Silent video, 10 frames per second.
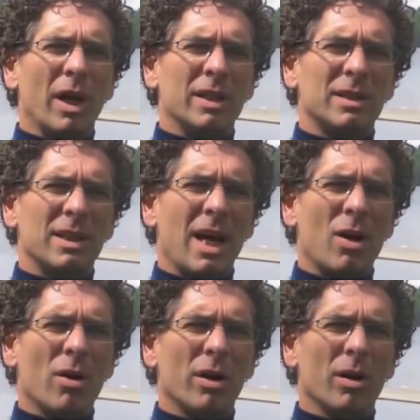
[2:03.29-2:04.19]
had sat
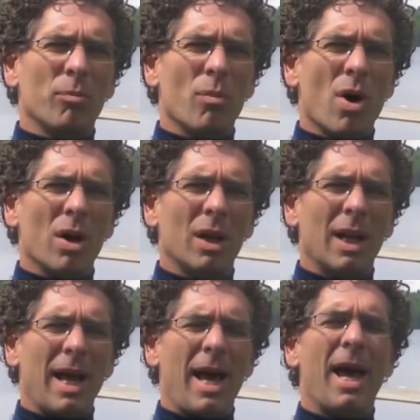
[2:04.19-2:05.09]
on a Model
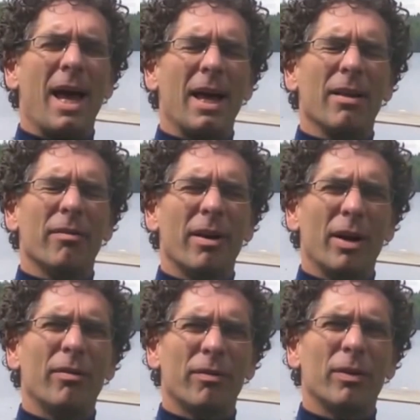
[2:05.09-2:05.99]
A, the
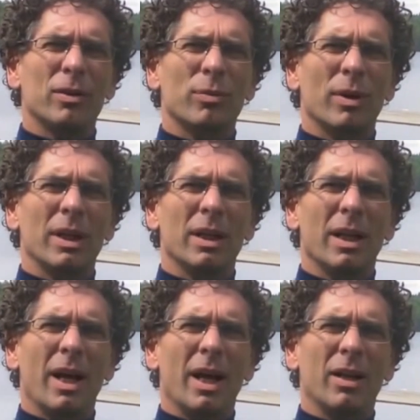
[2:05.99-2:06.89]
very first one
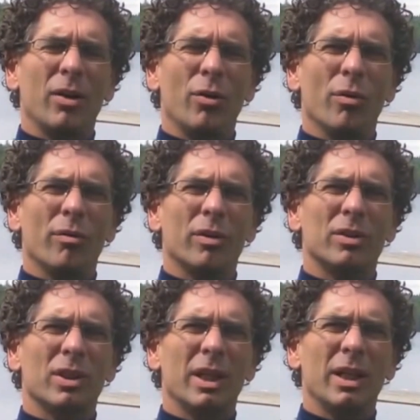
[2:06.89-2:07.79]
at
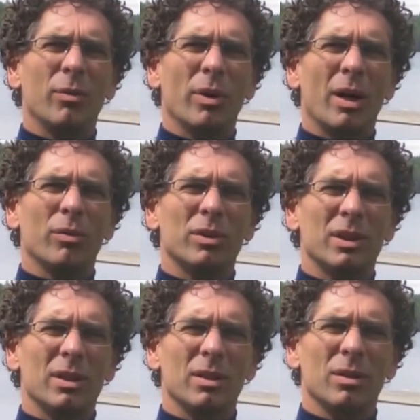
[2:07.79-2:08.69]
university when I was
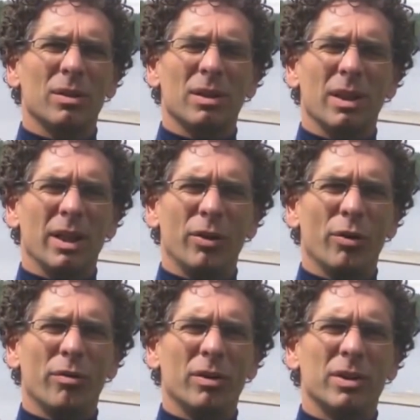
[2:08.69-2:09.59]
in
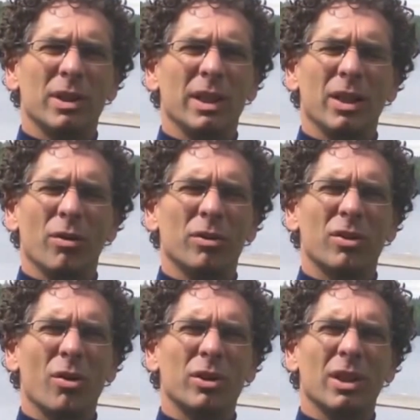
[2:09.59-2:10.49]
university in Nova
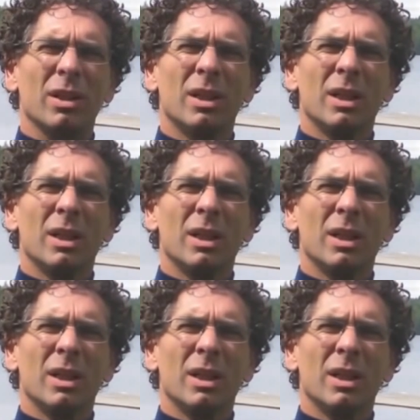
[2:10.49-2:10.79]
Scotia.